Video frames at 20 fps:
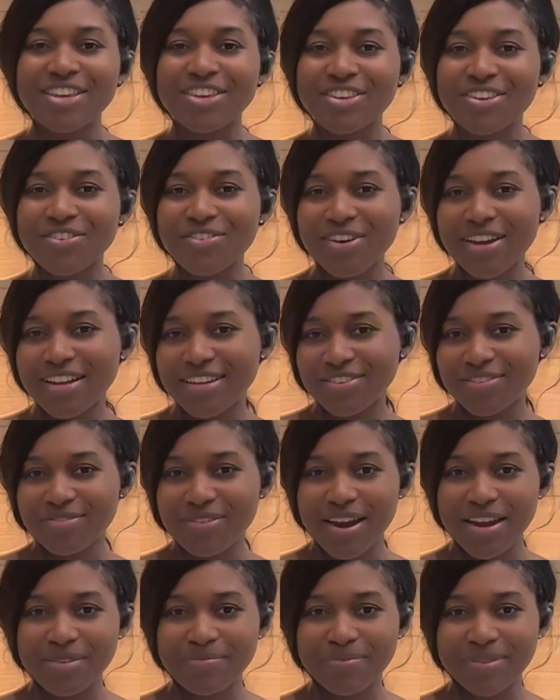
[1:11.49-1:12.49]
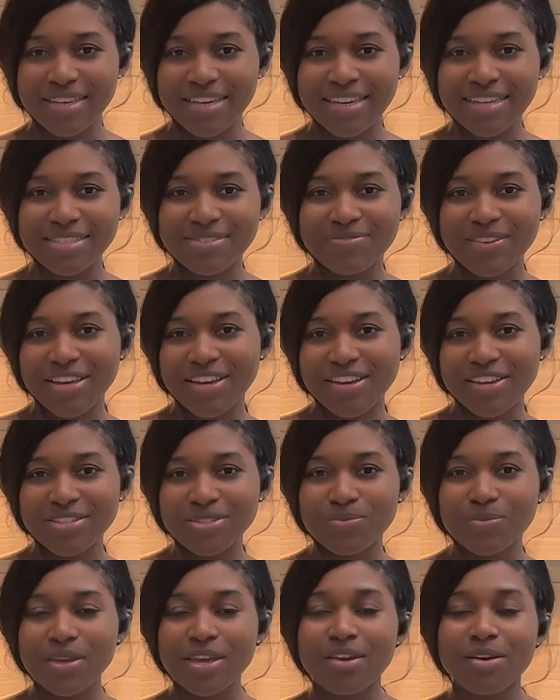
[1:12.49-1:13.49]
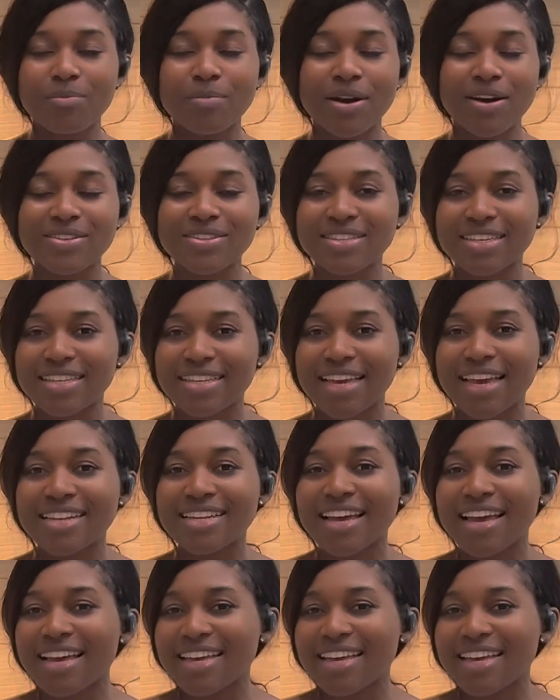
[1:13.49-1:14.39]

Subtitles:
you are in the right place because we are about to get